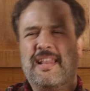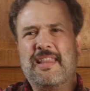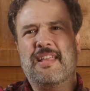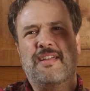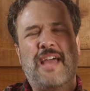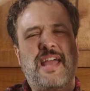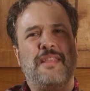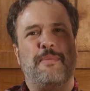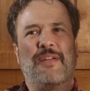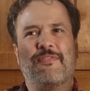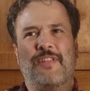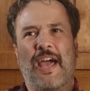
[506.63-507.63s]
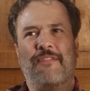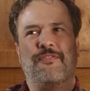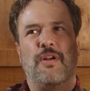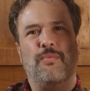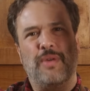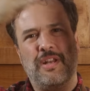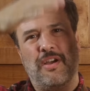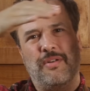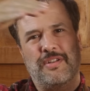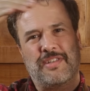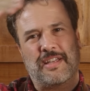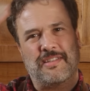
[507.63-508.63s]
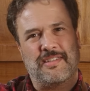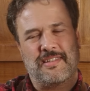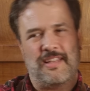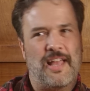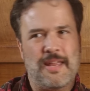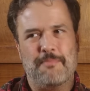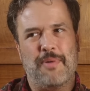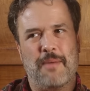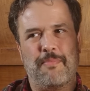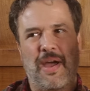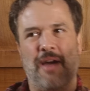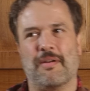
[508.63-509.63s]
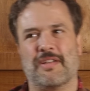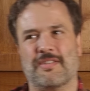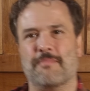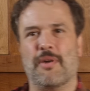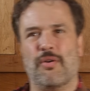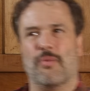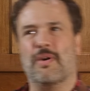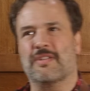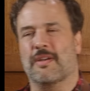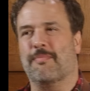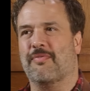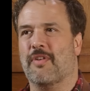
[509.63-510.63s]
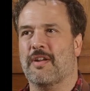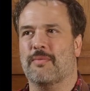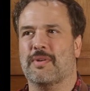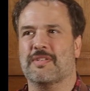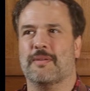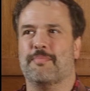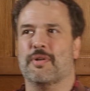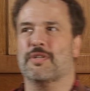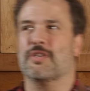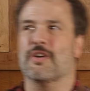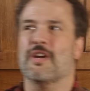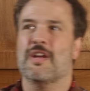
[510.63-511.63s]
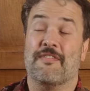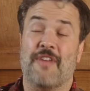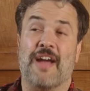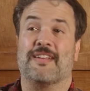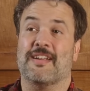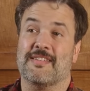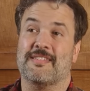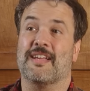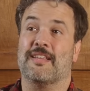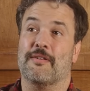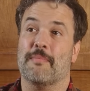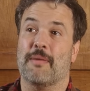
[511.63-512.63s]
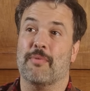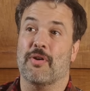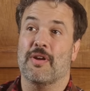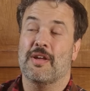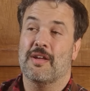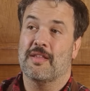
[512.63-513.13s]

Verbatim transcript: had, it had the big flat front window and just like a slight bump out because the motor was up front, it wasn't a pusher. In fact, I distinctly remember